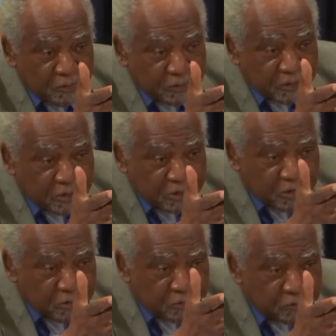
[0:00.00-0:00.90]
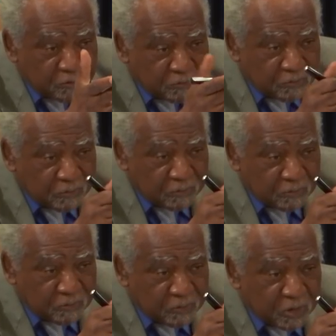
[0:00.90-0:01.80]
Herndon, could you
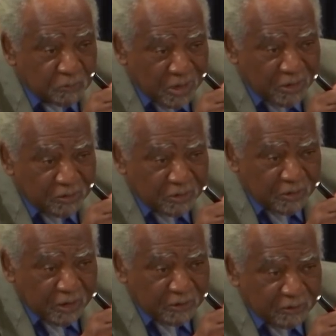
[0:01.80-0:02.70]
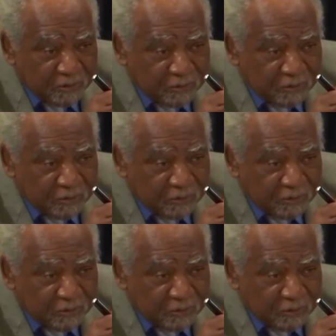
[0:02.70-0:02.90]
respond to that?